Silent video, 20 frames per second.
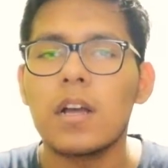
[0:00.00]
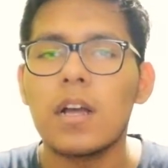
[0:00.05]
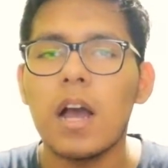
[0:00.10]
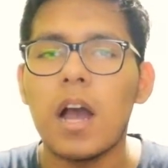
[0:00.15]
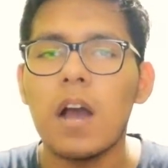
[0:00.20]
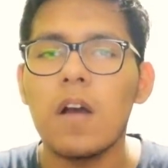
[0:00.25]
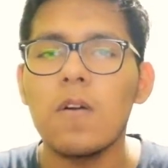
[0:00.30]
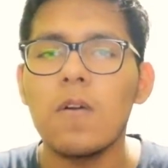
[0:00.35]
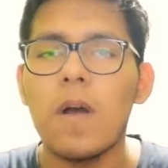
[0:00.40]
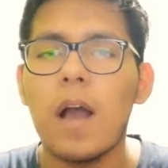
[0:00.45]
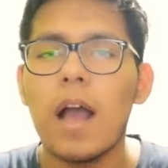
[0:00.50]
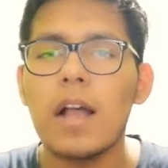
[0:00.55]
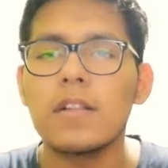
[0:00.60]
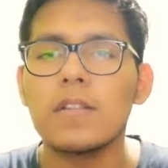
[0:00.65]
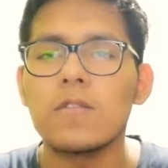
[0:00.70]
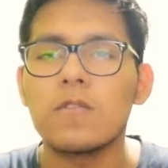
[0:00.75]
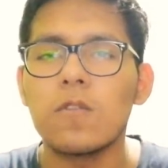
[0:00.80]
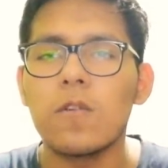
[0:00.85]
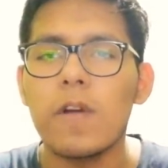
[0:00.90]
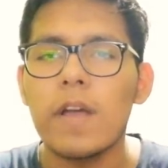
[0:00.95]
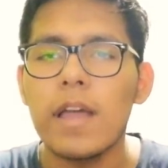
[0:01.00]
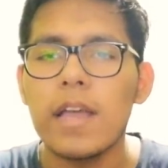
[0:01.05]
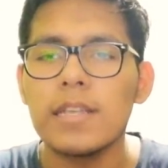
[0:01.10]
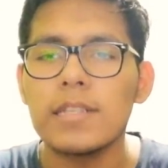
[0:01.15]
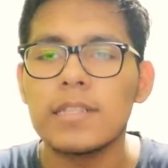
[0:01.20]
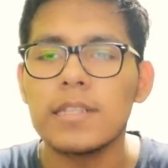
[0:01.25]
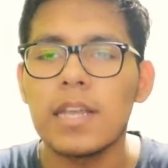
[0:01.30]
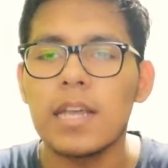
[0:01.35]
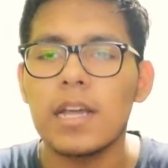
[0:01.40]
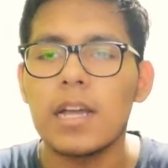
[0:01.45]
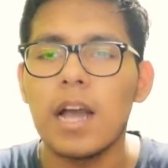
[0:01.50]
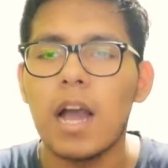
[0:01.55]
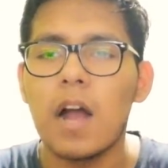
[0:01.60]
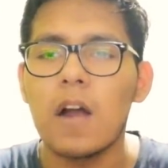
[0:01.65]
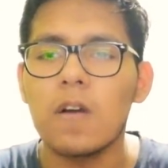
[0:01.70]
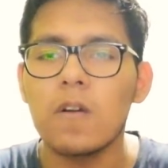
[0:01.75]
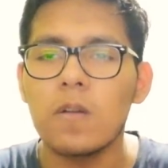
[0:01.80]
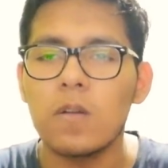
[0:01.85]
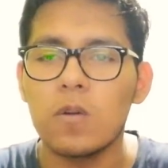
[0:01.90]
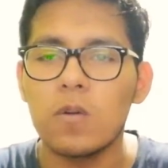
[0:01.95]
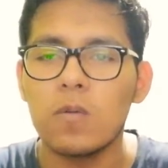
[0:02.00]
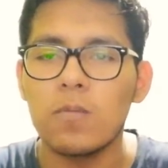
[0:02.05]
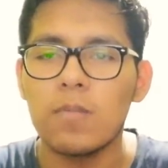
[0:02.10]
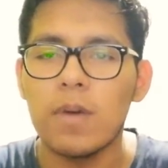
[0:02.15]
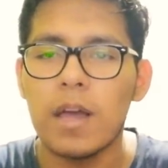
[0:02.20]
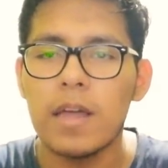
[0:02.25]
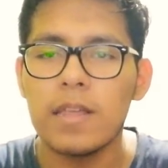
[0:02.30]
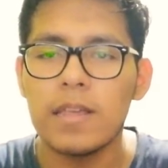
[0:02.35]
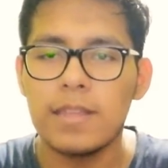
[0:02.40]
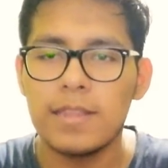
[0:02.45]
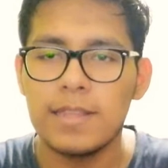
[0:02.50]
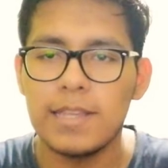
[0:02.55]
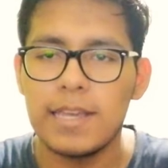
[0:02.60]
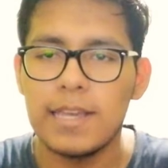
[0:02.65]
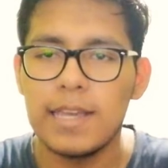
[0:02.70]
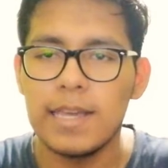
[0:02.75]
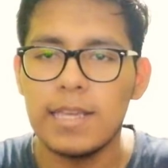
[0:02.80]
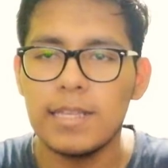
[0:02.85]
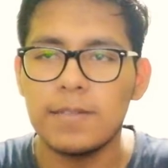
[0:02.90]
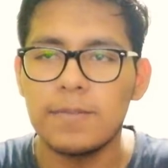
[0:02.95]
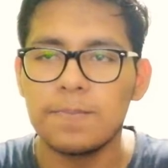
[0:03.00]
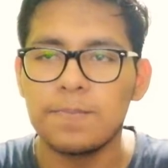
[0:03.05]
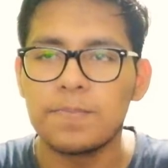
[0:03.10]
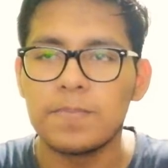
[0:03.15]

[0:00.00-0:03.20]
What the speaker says: how altruistic our humanity is.